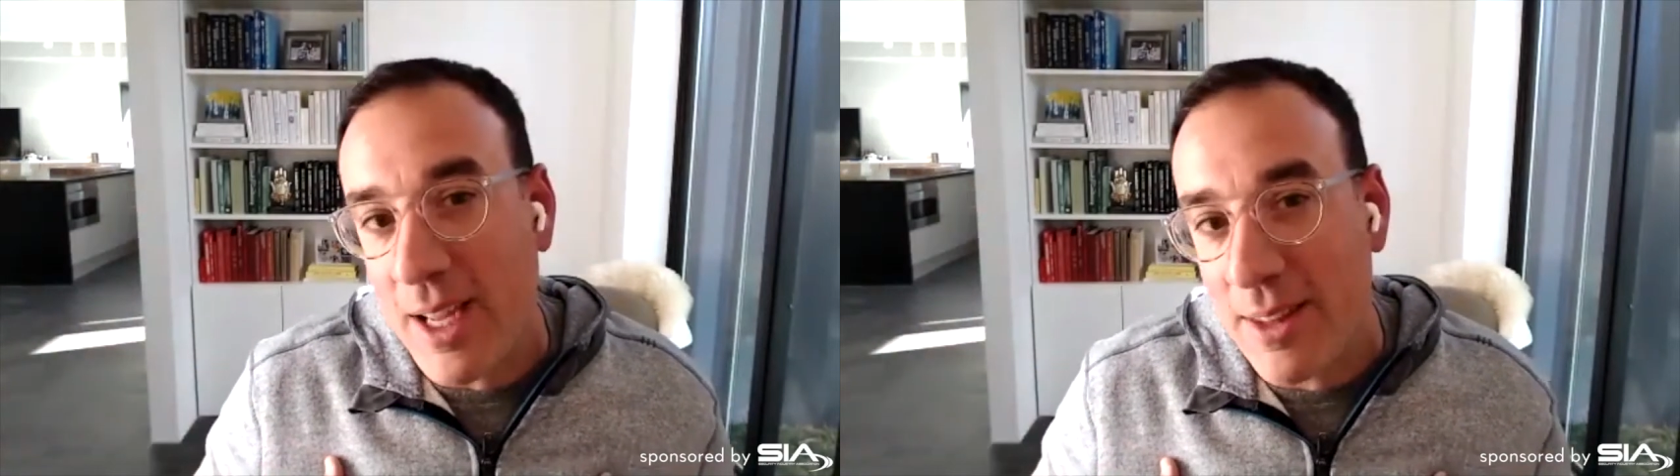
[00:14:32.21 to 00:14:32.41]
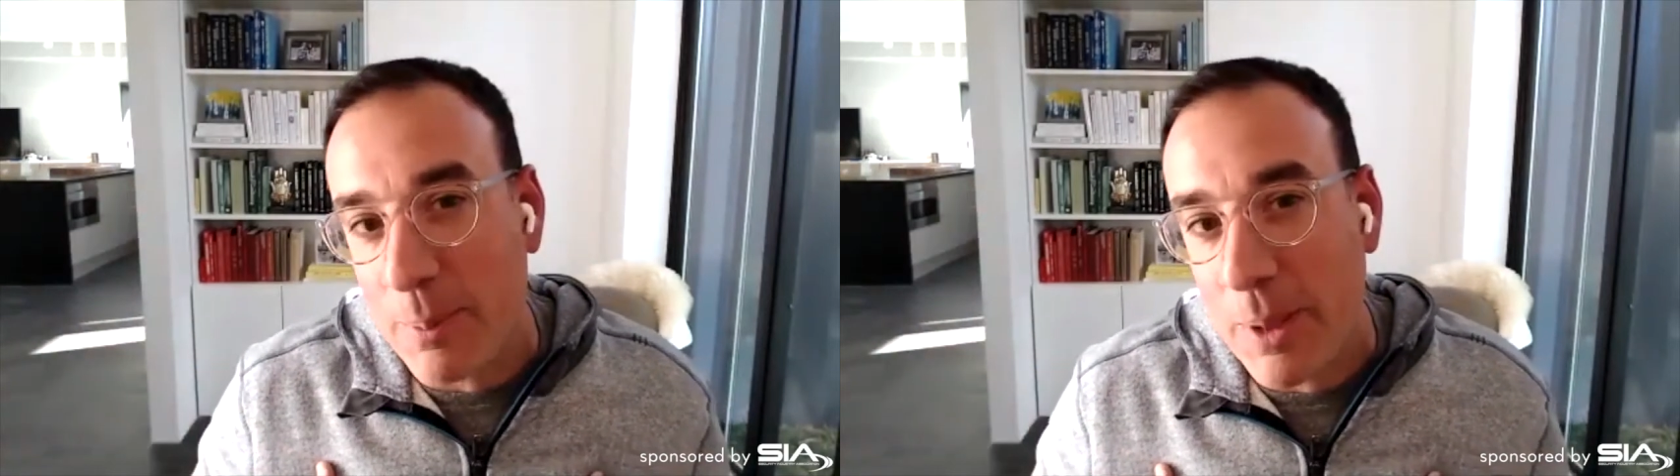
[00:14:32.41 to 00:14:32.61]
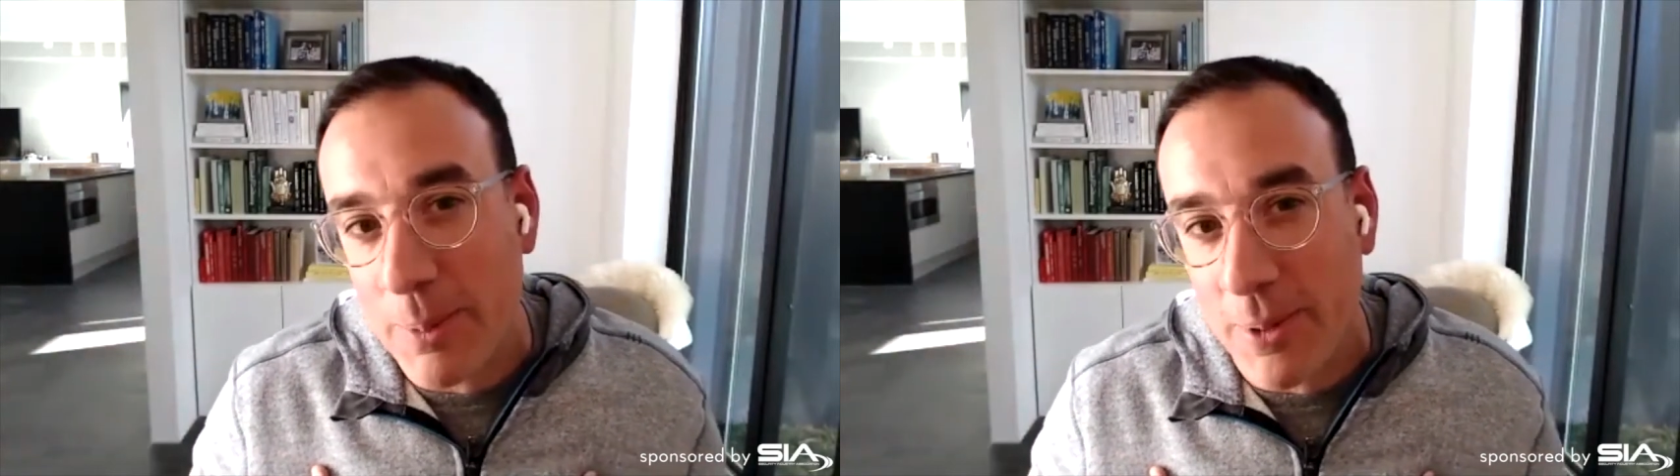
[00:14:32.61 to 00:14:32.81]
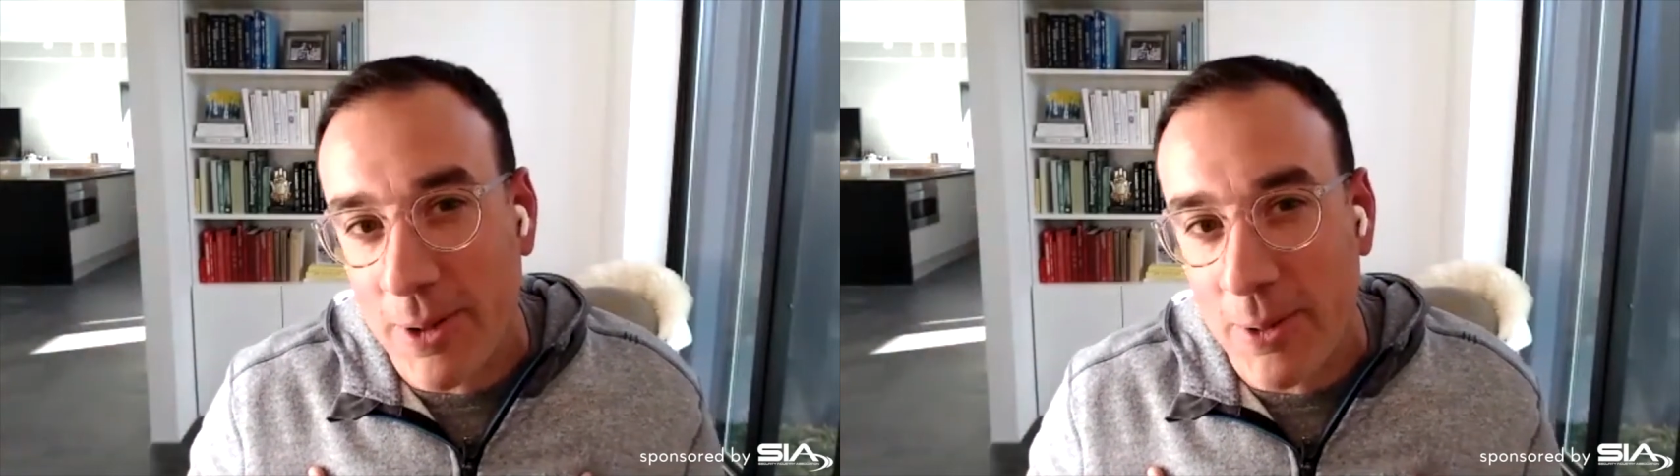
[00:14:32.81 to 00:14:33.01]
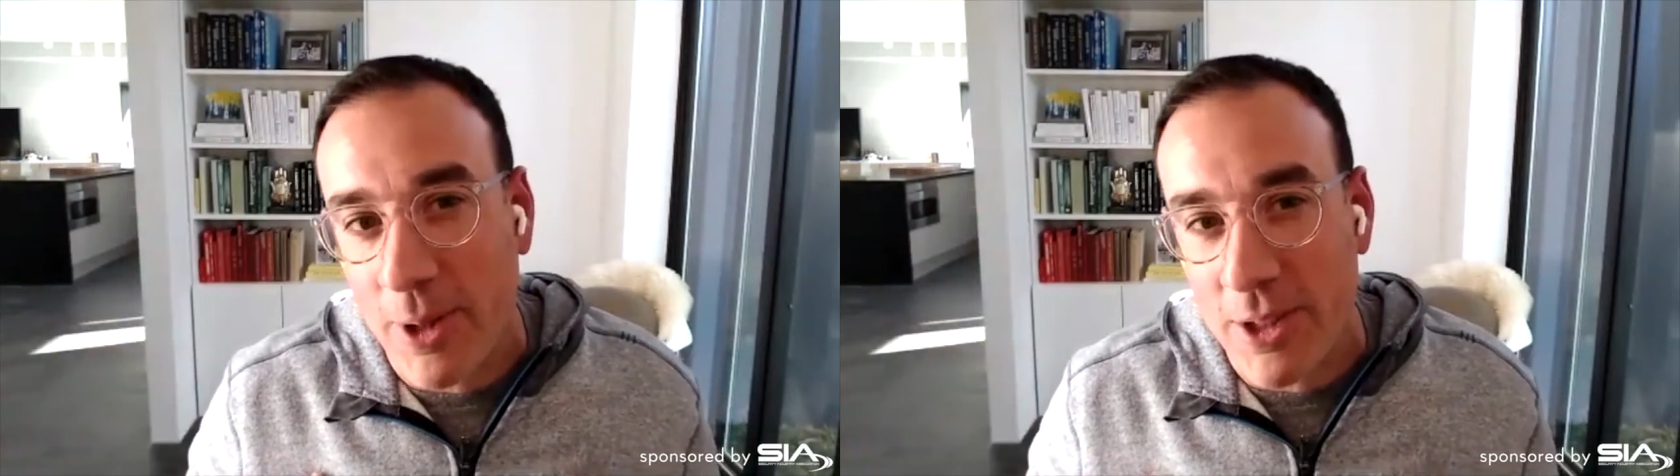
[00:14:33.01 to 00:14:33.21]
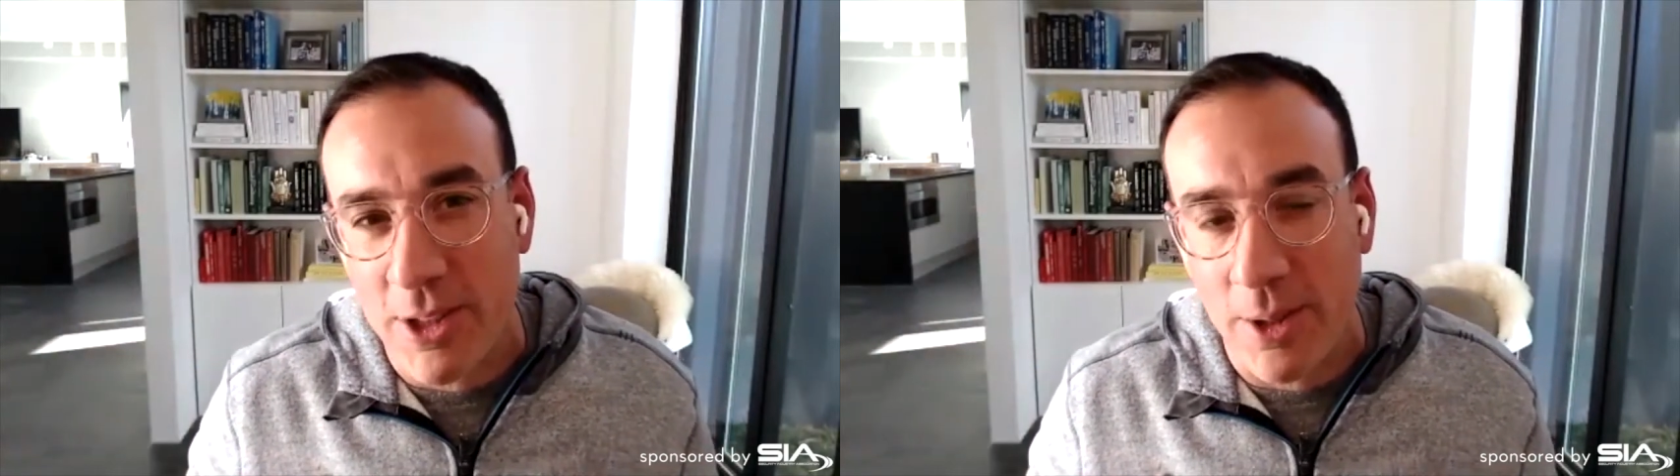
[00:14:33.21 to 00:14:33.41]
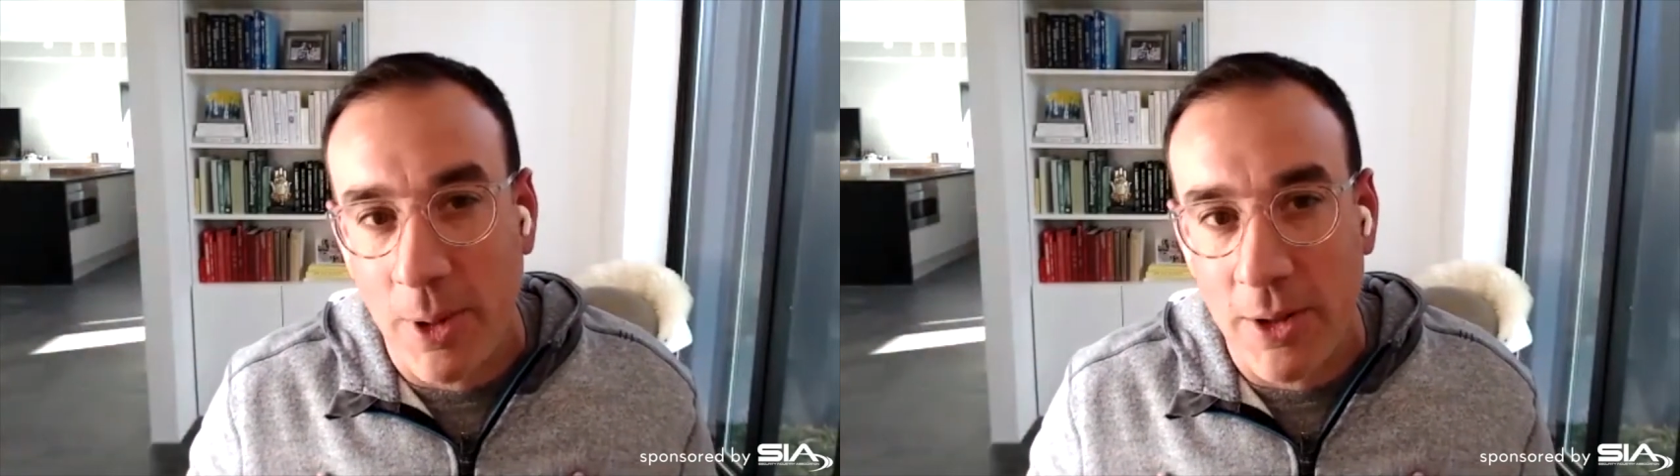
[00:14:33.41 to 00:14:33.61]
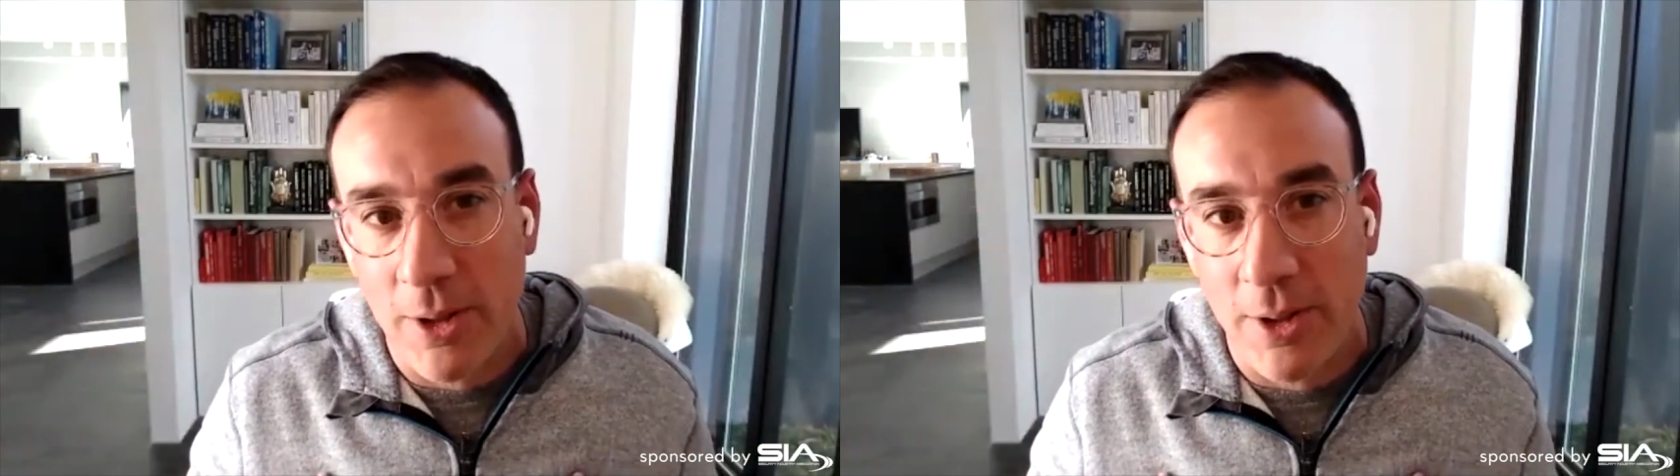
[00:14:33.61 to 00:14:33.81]
i think people are questioning
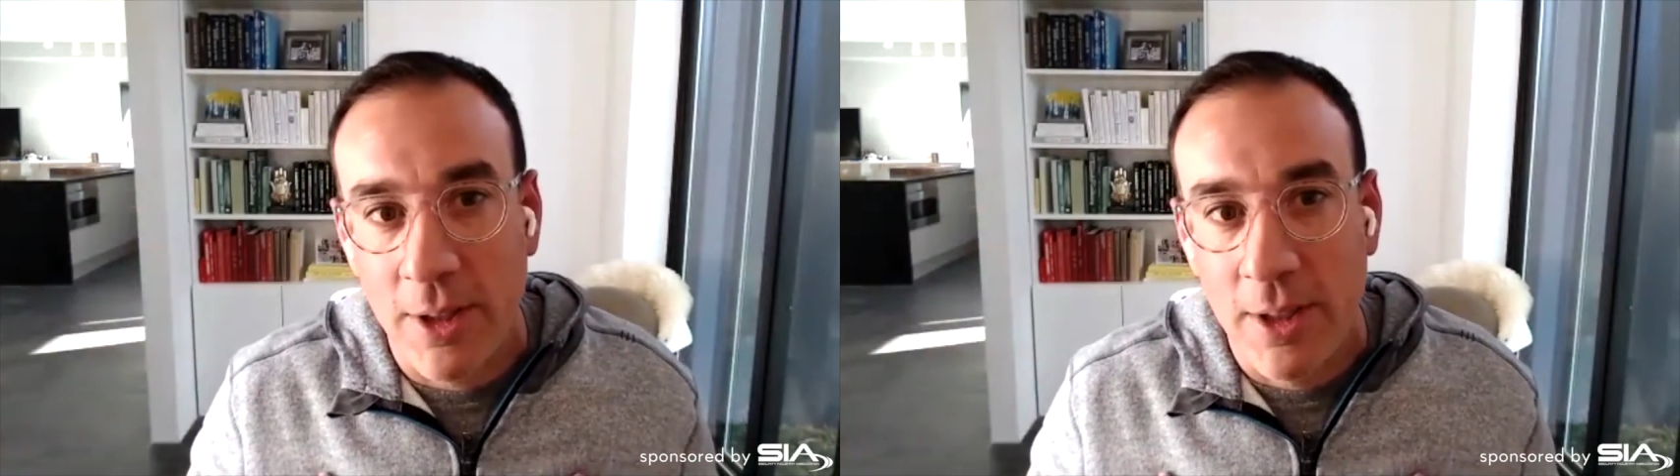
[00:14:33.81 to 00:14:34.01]
whether